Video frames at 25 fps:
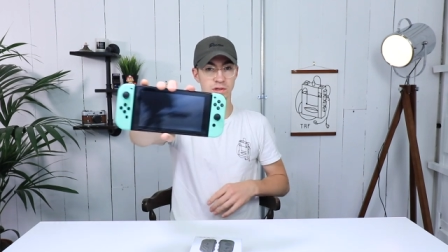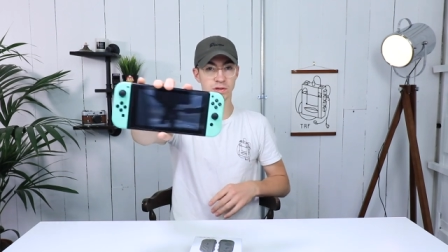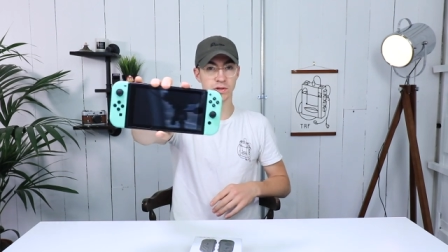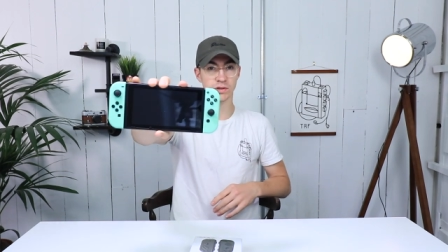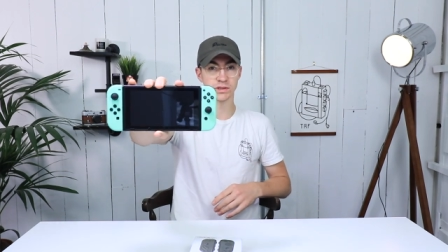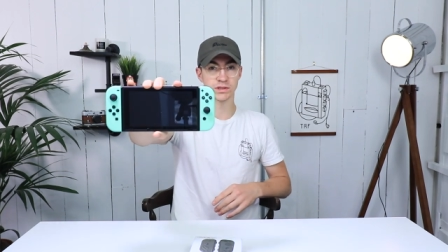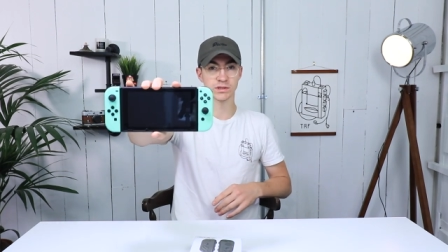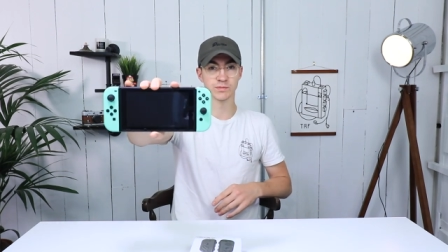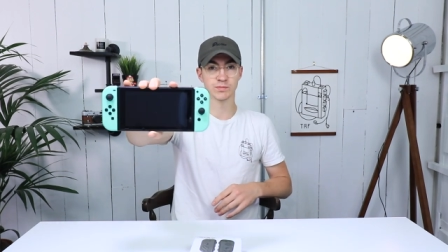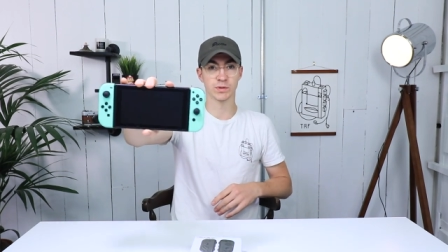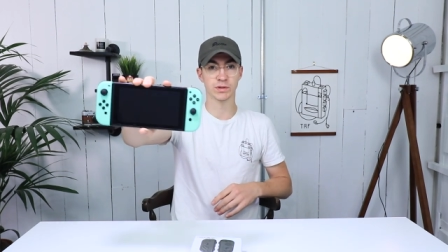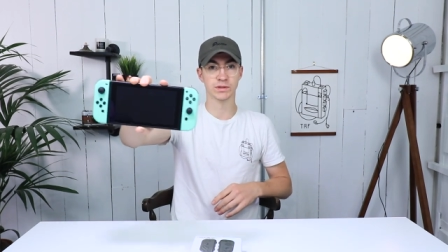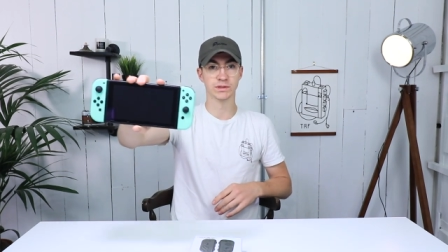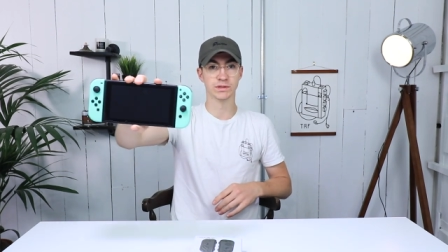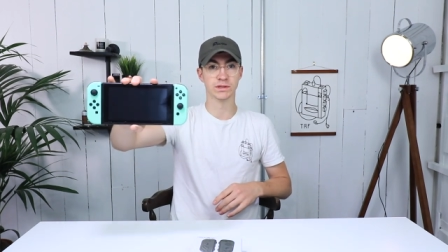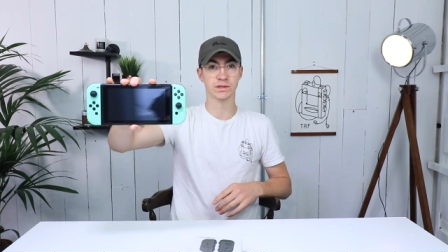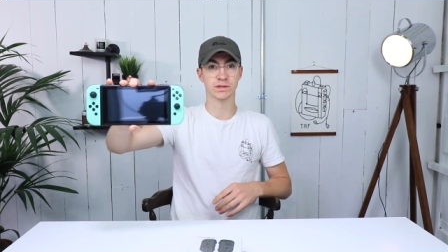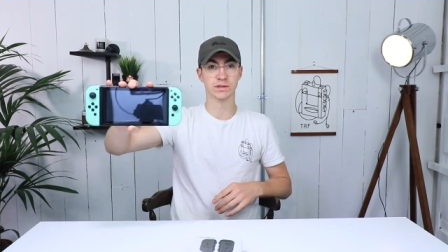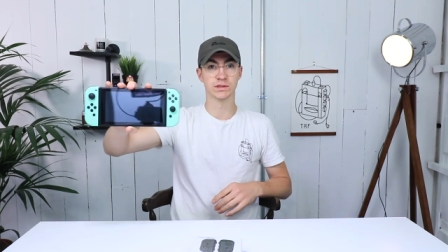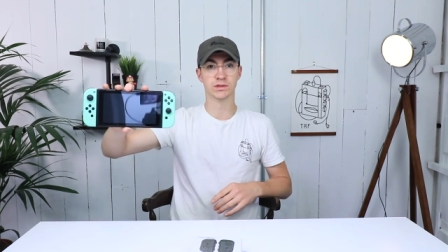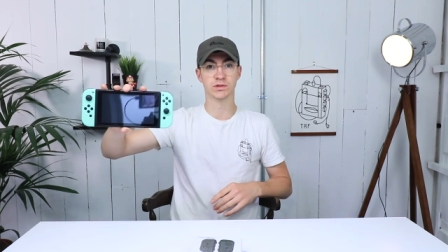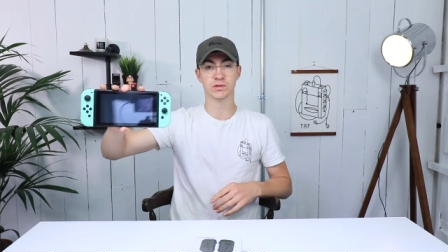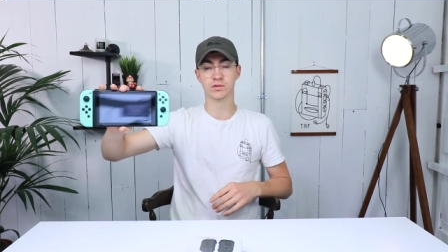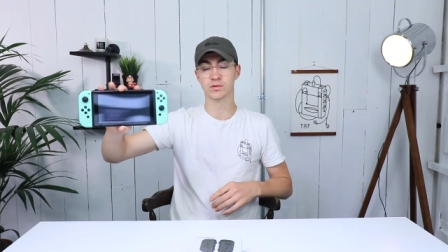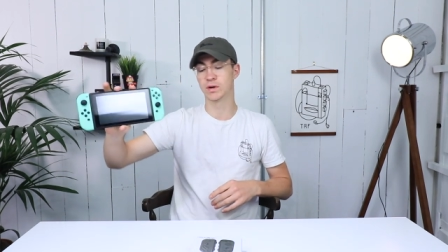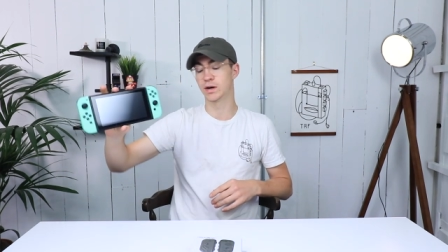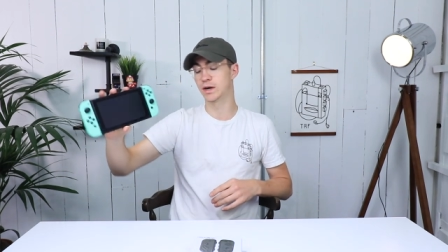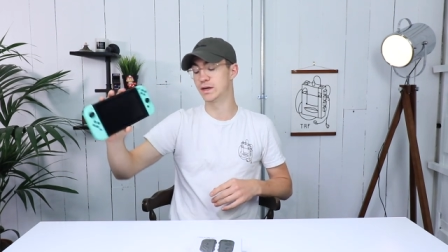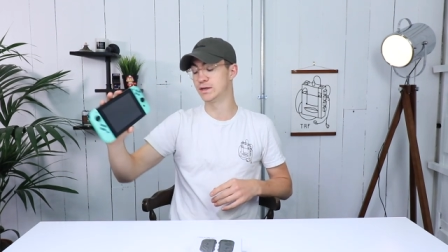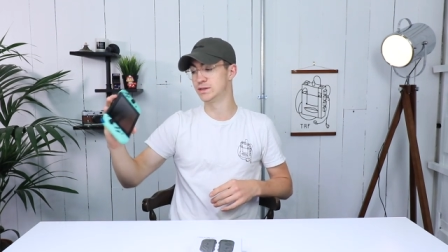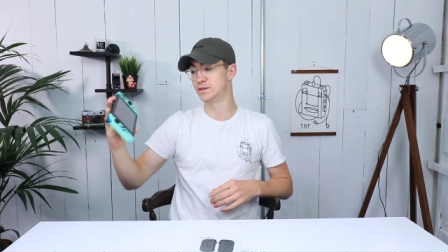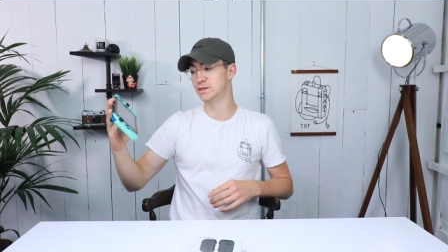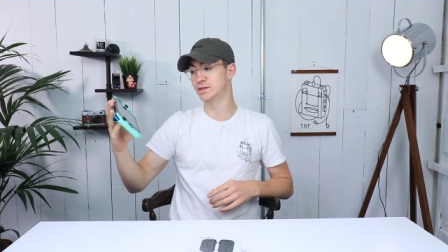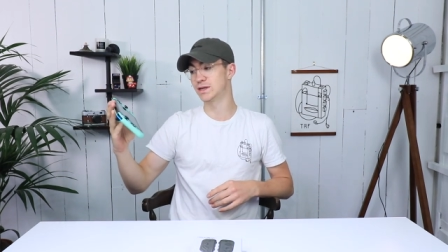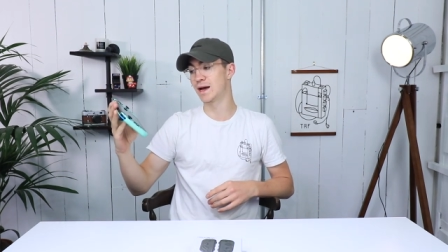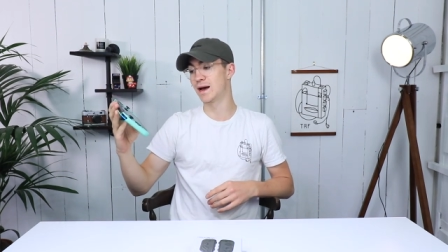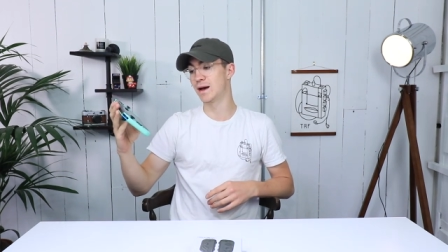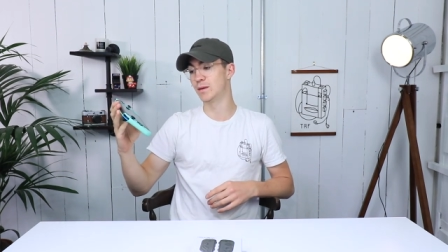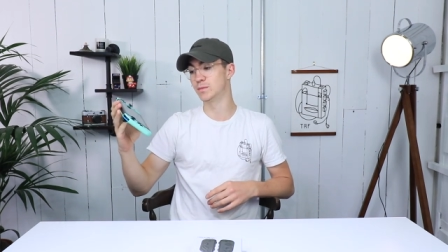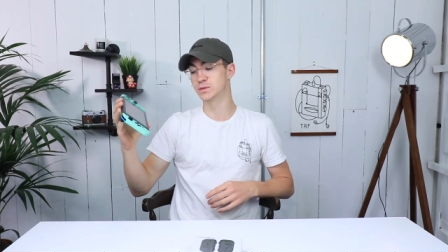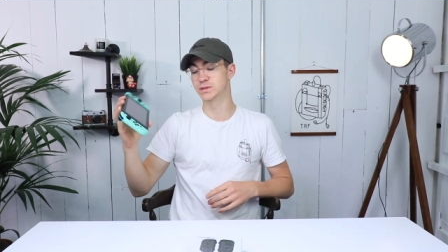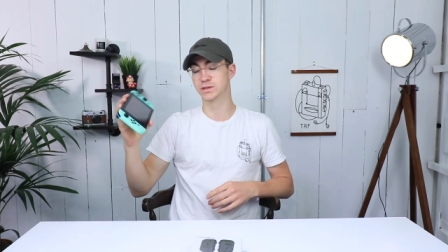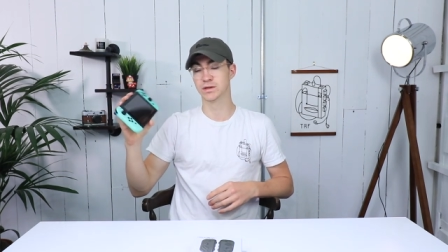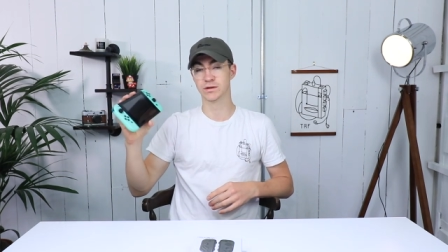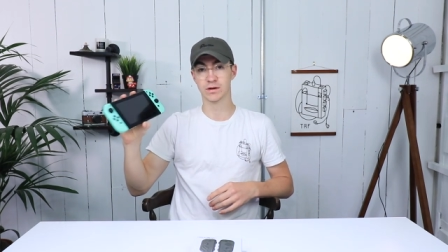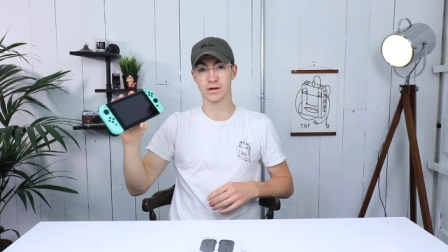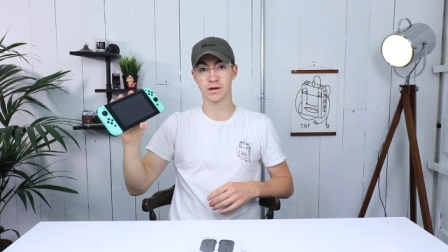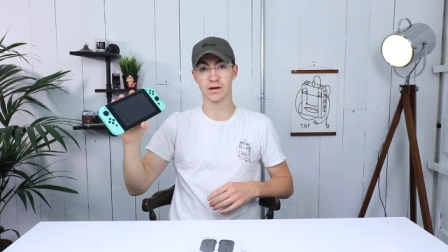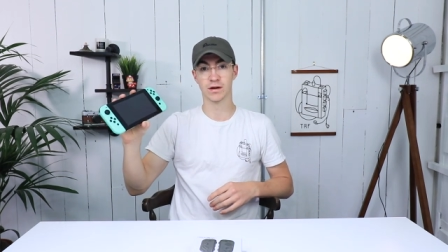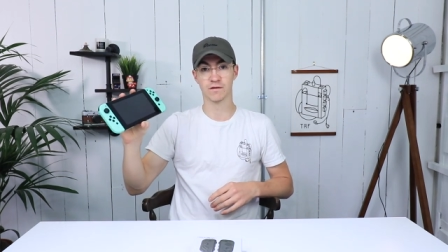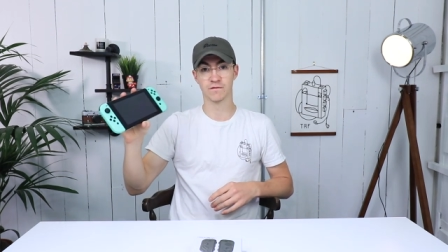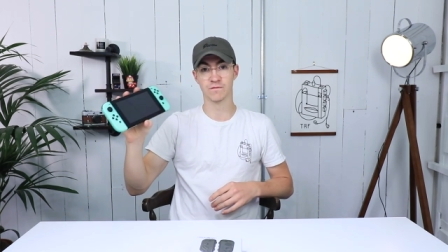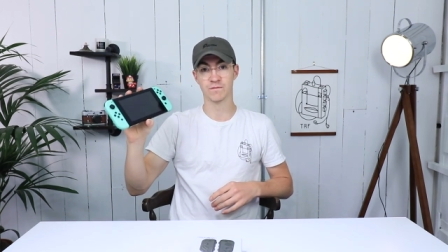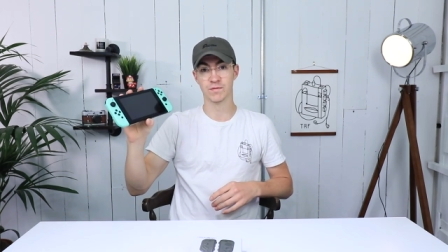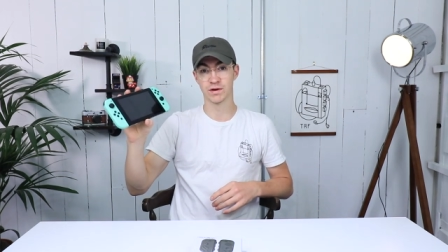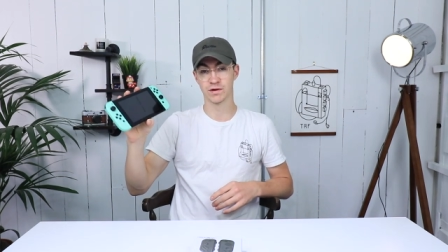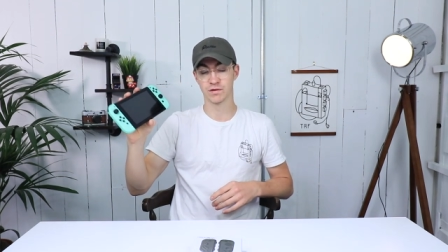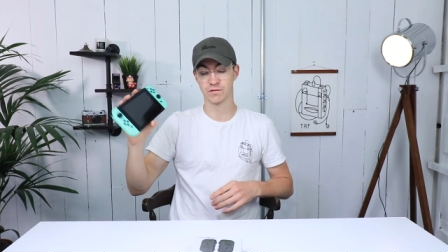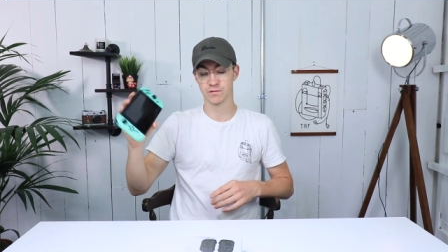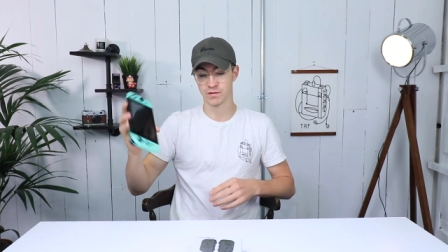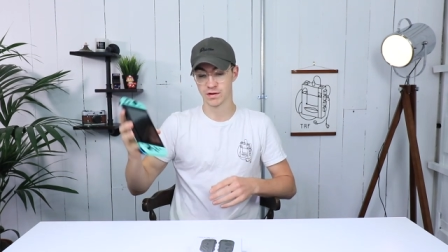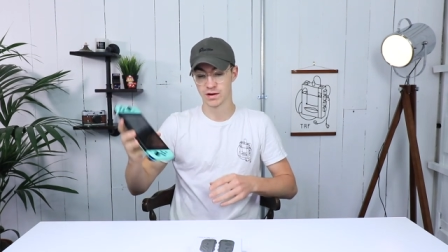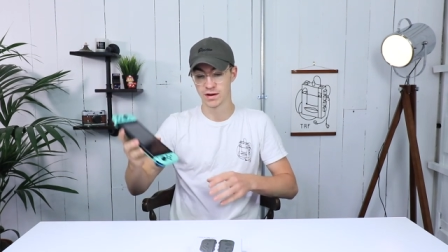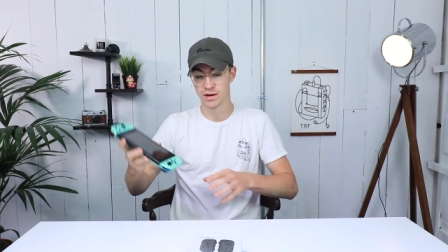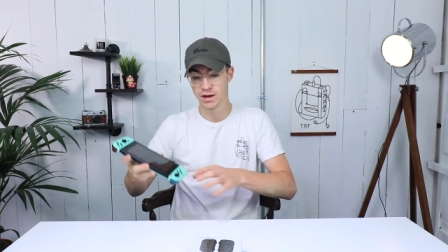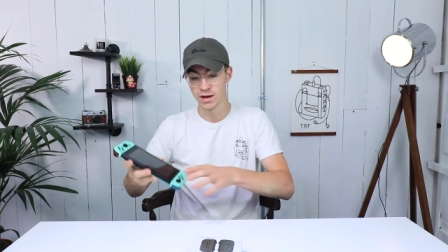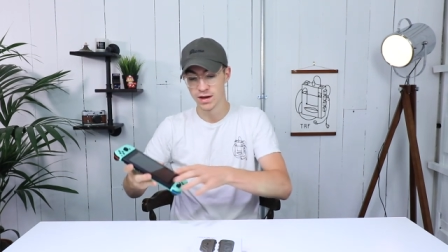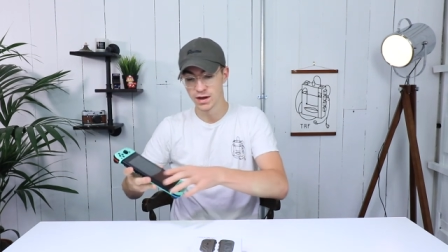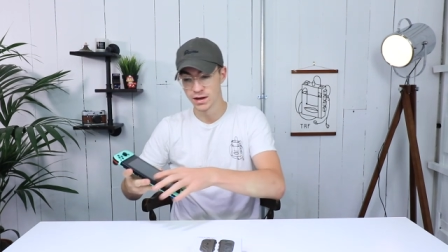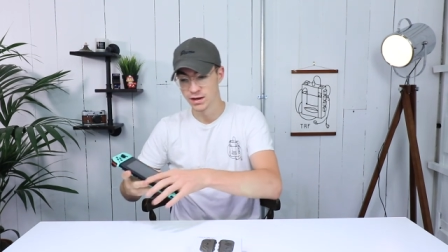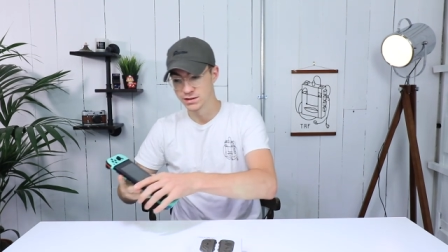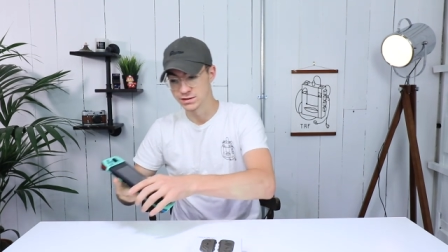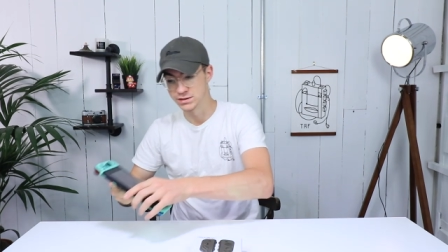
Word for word: Not sponsored at all. I just absolutely love mint green,